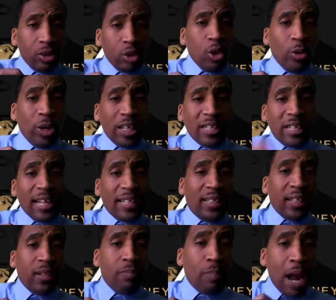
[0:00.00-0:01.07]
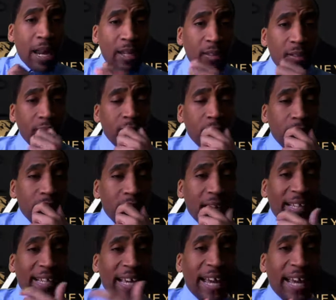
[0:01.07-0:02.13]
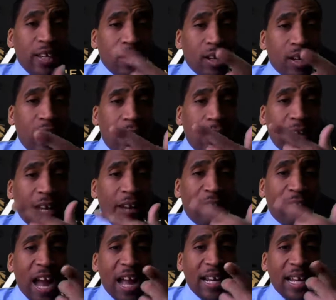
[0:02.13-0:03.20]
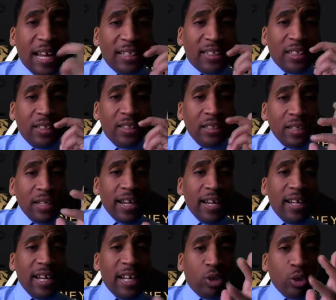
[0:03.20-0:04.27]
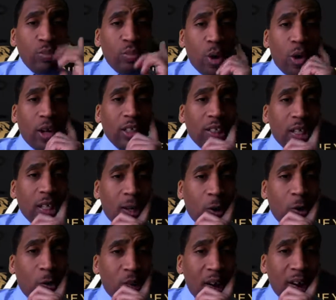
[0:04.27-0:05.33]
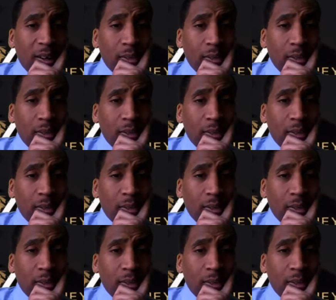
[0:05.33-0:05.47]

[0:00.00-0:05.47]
You in debt to the bank that gave you the loan, that financed it and let you mortgage the home, right?